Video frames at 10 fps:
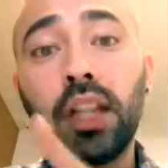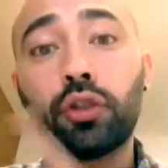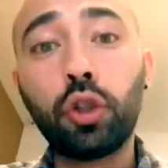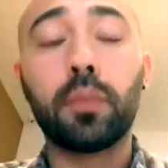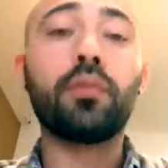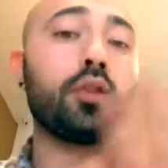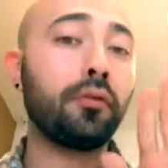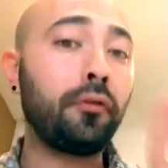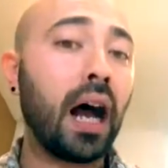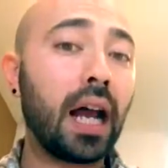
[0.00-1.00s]
each group. So
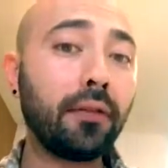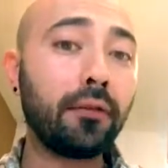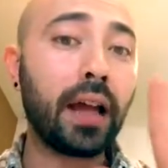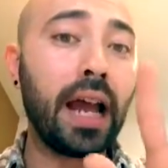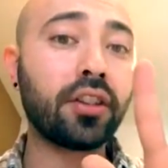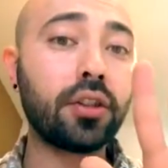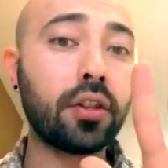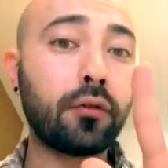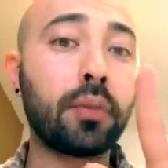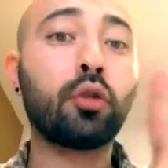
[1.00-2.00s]
5
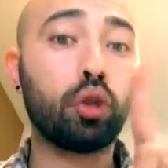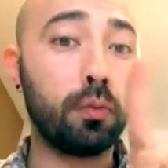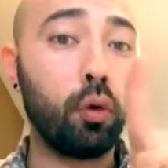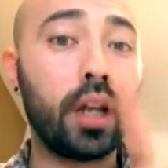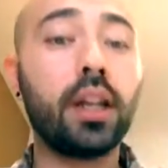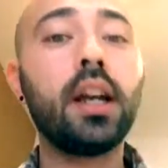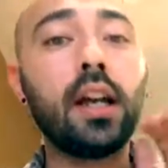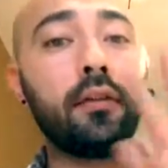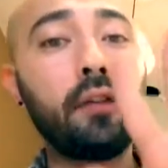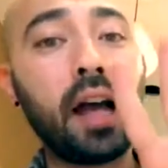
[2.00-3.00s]
actions from group 1,
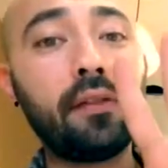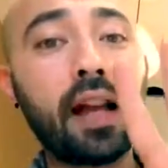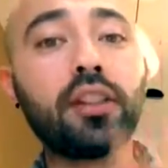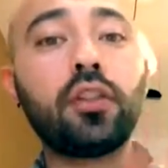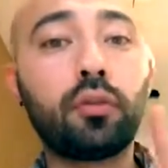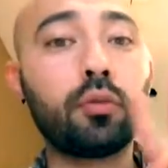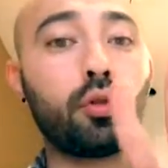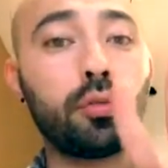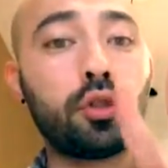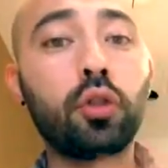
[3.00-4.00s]
5 actions from
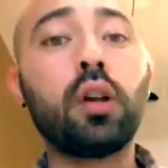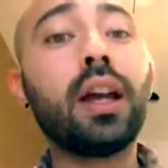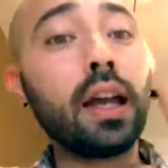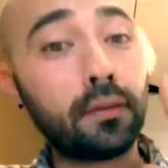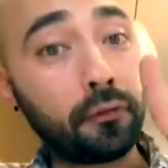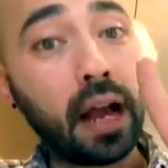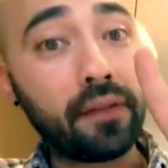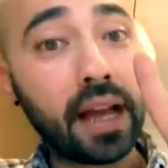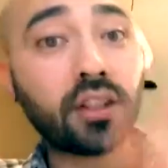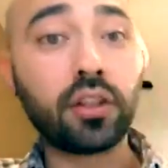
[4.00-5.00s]
group 2, and
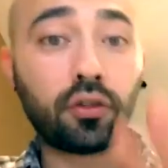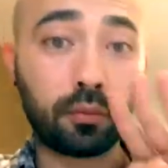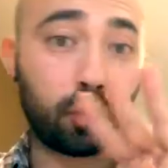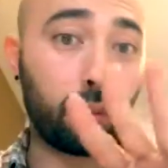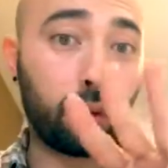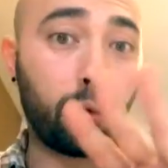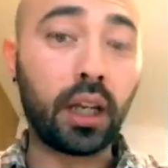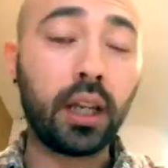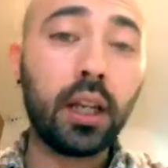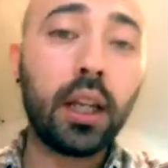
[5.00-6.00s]
5 actions from group 3.
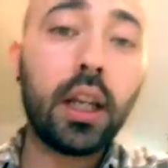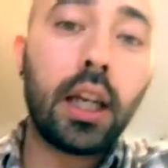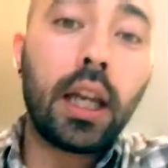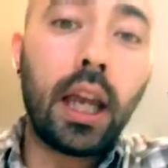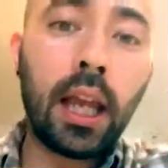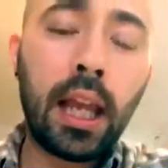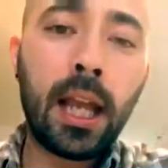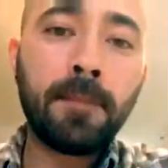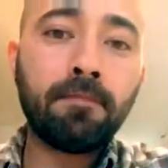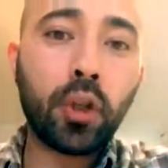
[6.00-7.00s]

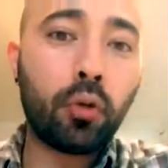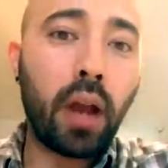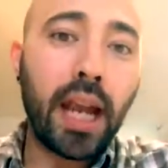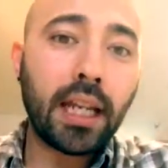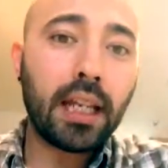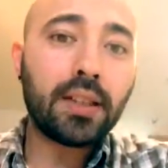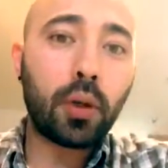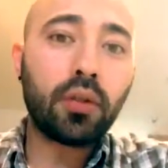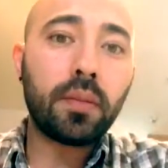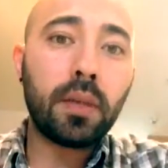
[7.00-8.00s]
And your writing is
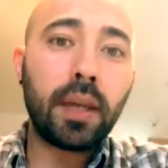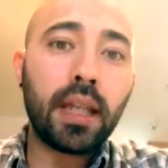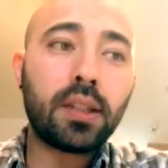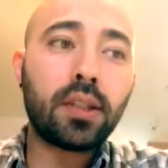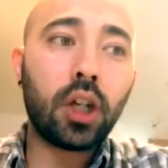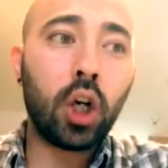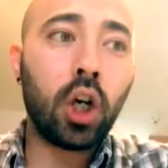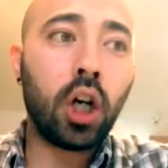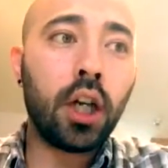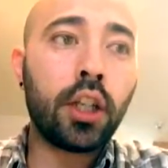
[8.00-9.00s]
going to be based
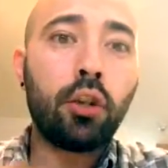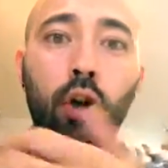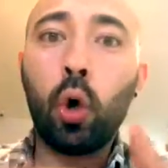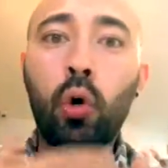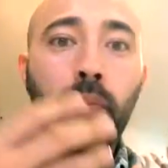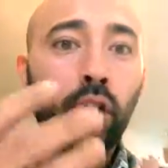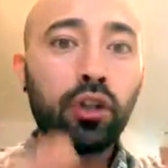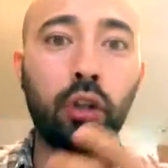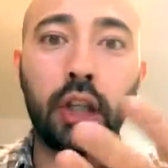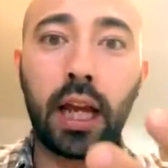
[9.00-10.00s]
on your own
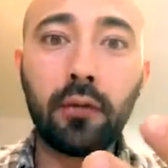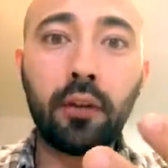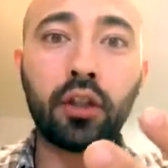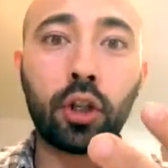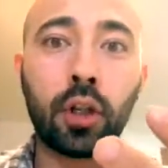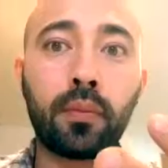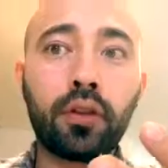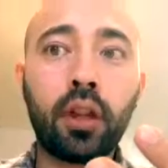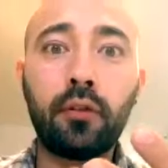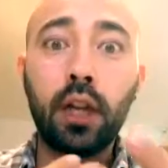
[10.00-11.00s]
personal life in
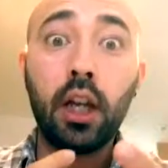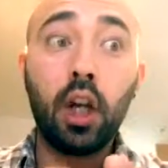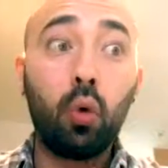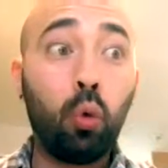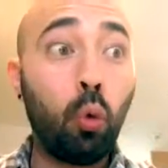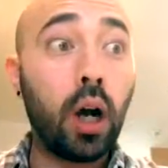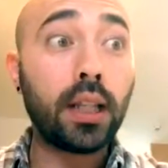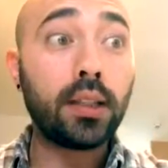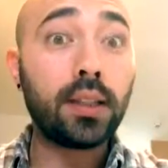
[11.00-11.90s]
terms of what